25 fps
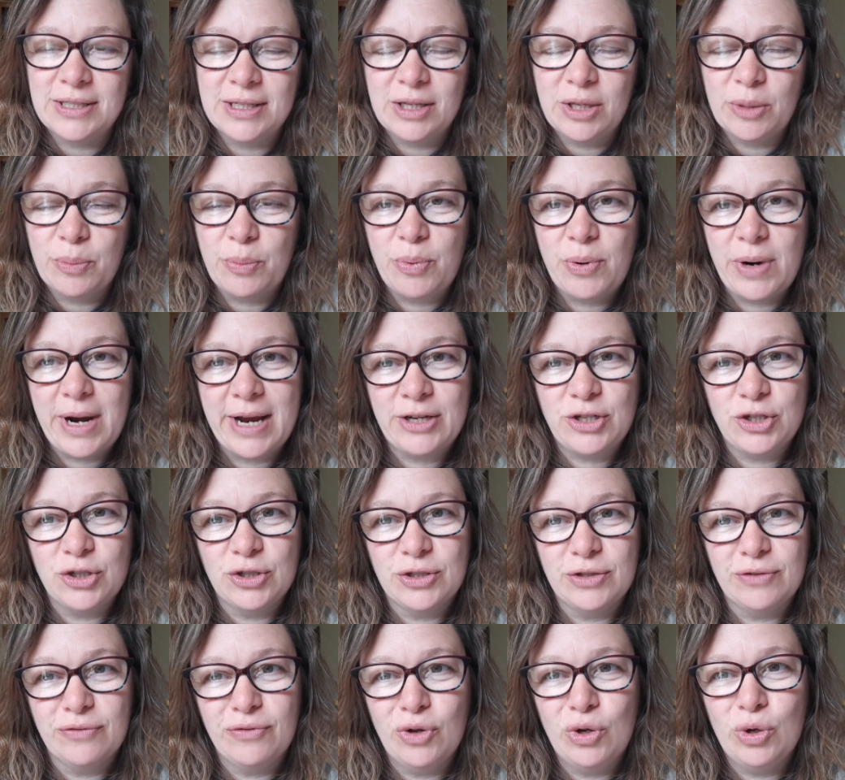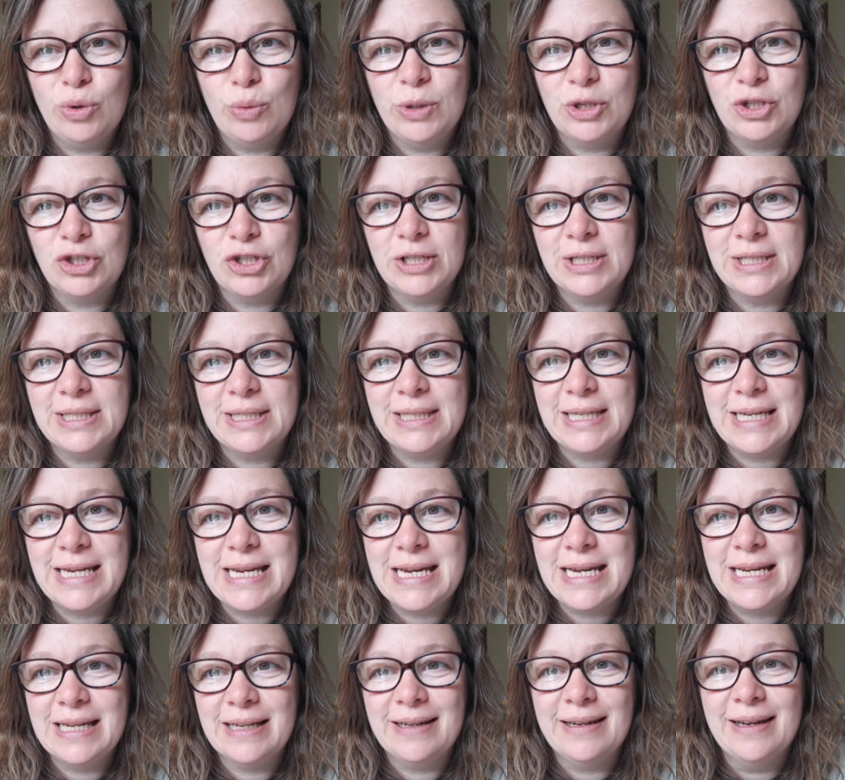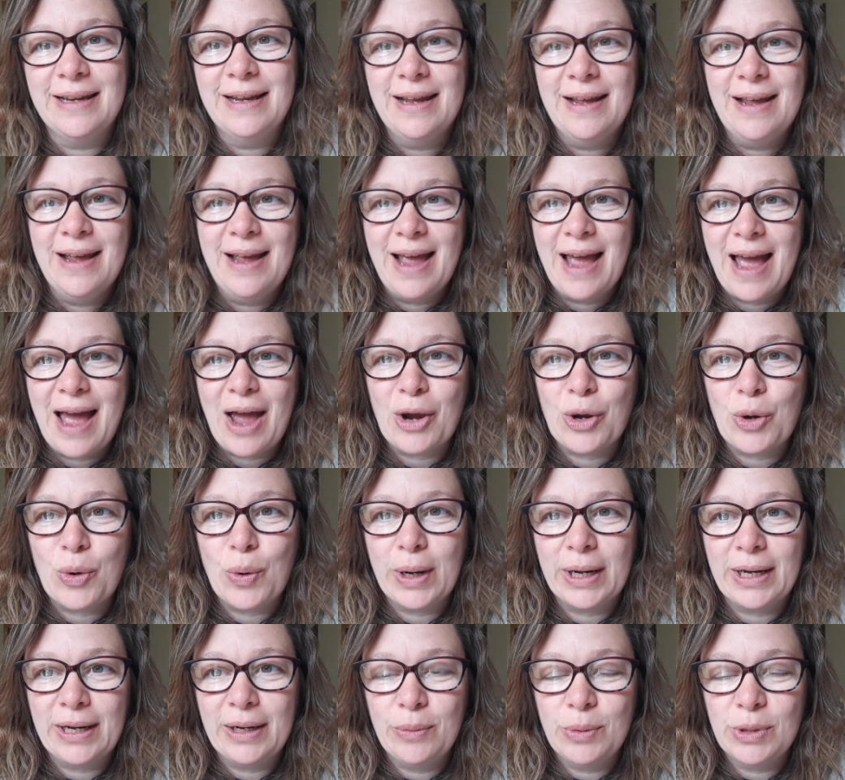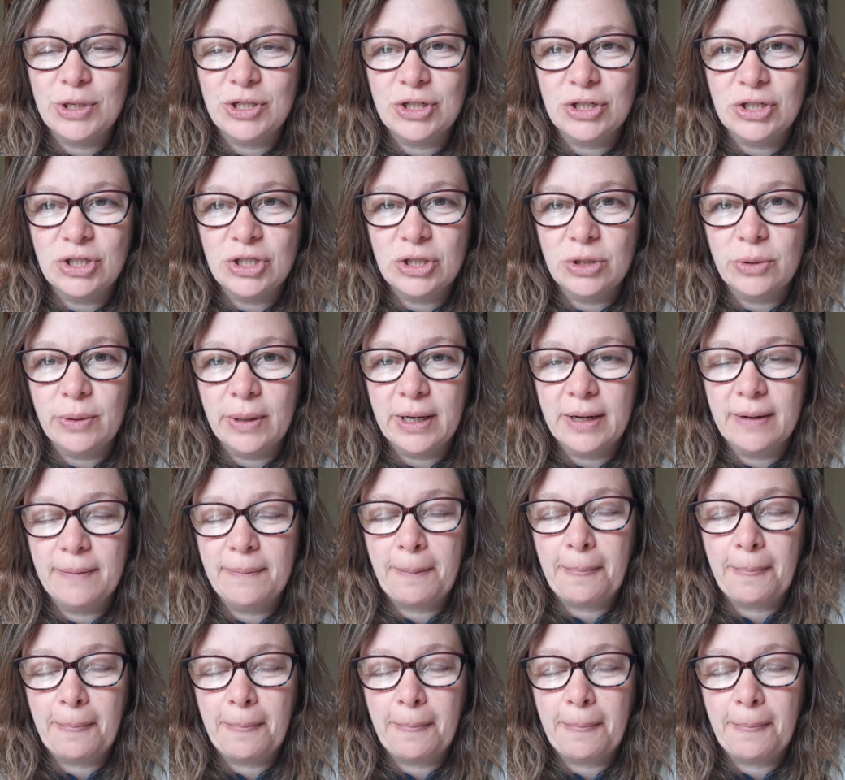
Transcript: and the pressures of who we should see and how quickly we should do it.